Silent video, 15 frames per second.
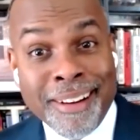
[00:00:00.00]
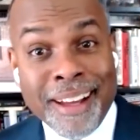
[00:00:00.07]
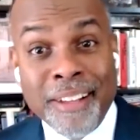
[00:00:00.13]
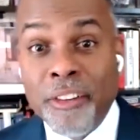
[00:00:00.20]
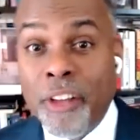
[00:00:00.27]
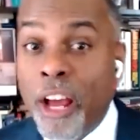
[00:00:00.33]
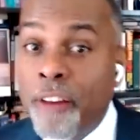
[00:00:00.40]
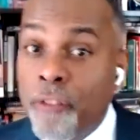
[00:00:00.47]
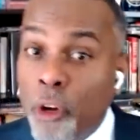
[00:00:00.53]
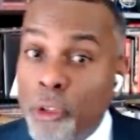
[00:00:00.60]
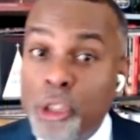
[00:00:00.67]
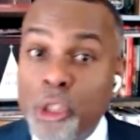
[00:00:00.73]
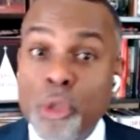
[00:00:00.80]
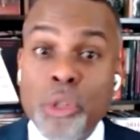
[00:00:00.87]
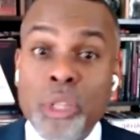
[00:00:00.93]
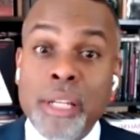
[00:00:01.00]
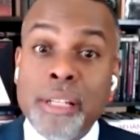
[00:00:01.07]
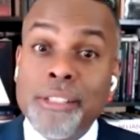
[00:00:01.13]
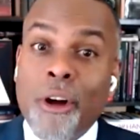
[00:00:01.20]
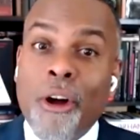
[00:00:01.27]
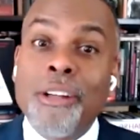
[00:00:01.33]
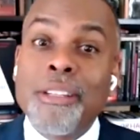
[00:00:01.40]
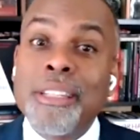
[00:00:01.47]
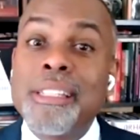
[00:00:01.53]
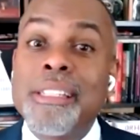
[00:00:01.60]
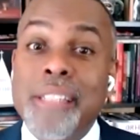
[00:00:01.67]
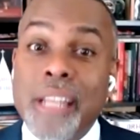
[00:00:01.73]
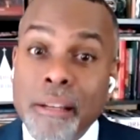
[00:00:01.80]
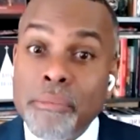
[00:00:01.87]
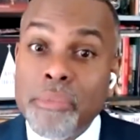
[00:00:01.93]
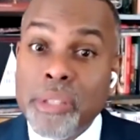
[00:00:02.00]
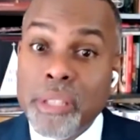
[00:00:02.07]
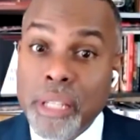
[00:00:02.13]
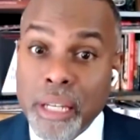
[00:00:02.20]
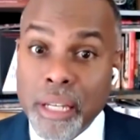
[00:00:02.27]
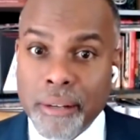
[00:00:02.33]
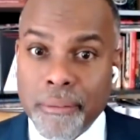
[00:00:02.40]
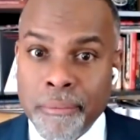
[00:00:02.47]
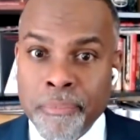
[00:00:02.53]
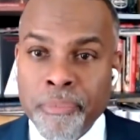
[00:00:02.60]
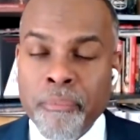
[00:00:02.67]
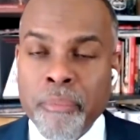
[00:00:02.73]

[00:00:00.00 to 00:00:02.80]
and those two things aren't the same thing.